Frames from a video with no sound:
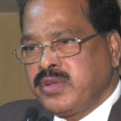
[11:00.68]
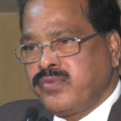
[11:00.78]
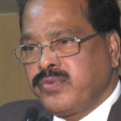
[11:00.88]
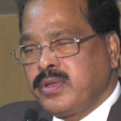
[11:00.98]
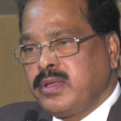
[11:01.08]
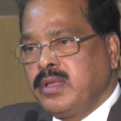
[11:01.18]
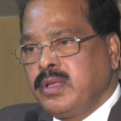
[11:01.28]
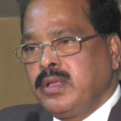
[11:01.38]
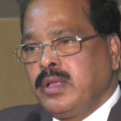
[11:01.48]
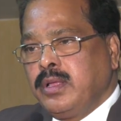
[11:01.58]
of
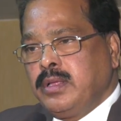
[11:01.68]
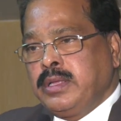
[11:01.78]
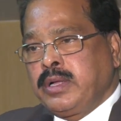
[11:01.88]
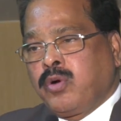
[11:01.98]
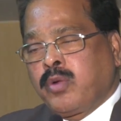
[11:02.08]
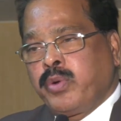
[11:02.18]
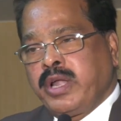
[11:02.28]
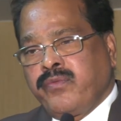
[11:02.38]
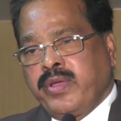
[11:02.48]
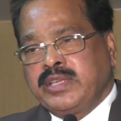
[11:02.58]

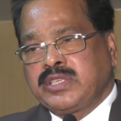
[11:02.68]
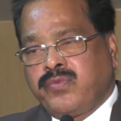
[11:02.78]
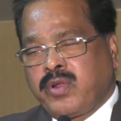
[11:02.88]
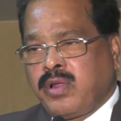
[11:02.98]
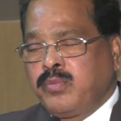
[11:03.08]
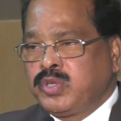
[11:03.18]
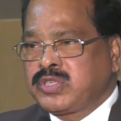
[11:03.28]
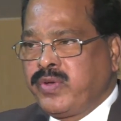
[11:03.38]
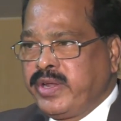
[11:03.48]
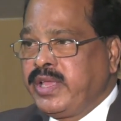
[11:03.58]
Corporate Affairs for
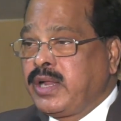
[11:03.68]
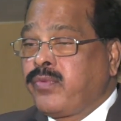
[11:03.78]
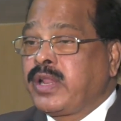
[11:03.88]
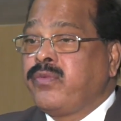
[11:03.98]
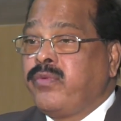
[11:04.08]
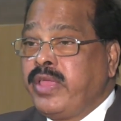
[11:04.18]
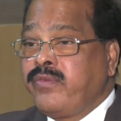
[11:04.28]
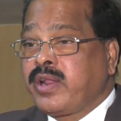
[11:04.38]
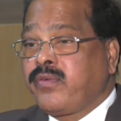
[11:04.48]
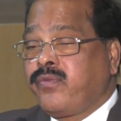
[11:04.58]
almost one year for the
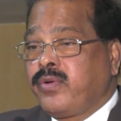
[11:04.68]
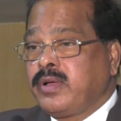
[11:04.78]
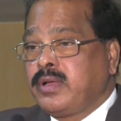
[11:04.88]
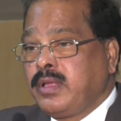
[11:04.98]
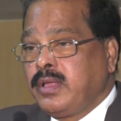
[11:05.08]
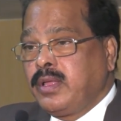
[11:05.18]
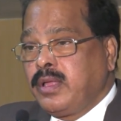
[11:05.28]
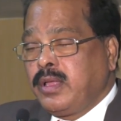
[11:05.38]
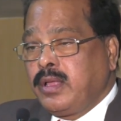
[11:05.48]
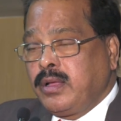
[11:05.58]
waiver of uh,
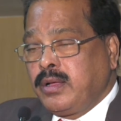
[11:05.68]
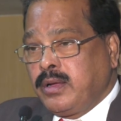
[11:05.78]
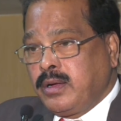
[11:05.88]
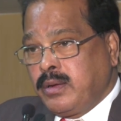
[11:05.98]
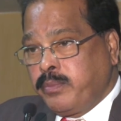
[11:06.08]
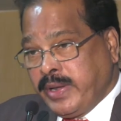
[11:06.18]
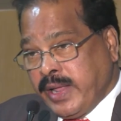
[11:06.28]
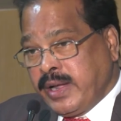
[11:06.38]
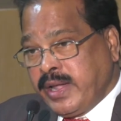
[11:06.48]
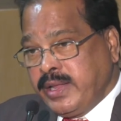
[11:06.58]
uh,
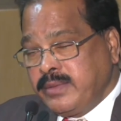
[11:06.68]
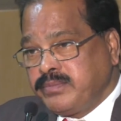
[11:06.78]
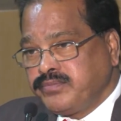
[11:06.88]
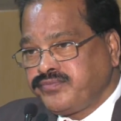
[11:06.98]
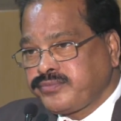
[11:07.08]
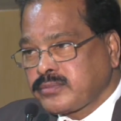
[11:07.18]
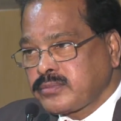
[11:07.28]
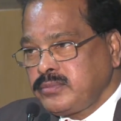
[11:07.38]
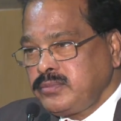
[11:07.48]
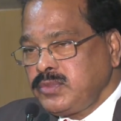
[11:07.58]
penalty.
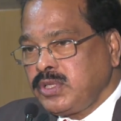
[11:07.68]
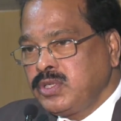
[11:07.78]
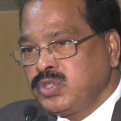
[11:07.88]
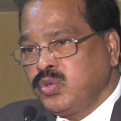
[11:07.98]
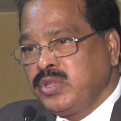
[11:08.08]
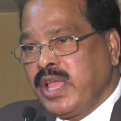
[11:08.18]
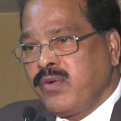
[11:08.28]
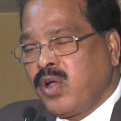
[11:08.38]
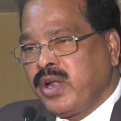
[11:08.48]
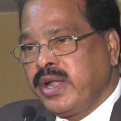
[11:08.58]
So they
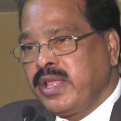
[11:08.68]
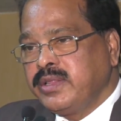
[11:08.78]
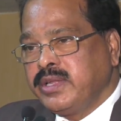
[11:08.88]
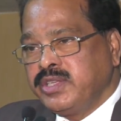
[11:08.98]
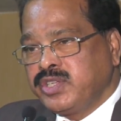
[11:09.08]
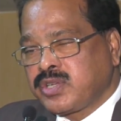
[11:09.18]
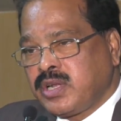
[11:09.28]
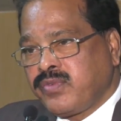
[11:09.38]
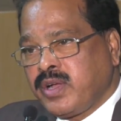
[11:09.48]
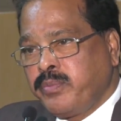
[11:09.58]
have already, the
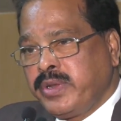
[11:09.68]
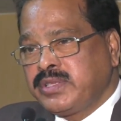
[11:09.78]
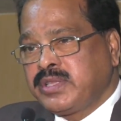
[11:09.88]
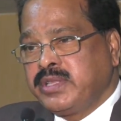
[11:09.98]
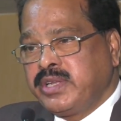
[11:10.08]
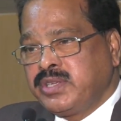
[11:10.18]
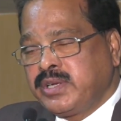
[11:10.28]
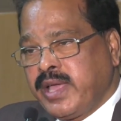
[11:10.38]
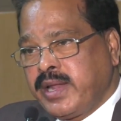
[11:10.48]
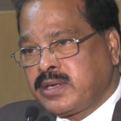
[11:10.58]
Registrar of Companies, the Regional
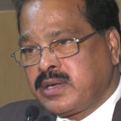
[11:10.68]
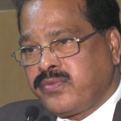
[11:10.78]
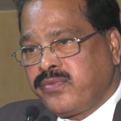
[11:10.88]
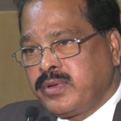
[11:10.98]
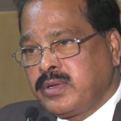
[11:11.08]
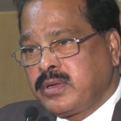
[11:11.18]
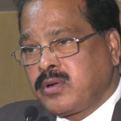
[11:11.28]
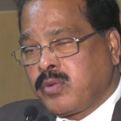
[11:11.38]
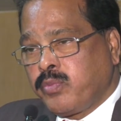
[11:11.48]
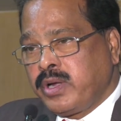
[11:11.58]
Director of uh,
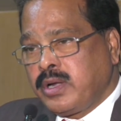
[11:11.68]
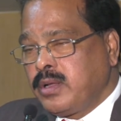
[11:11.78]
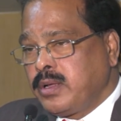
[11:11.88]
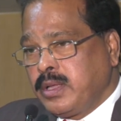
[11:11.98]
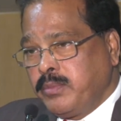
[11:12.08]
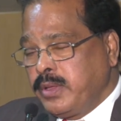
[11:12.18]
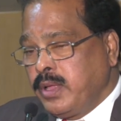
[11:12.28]
Corporate uh,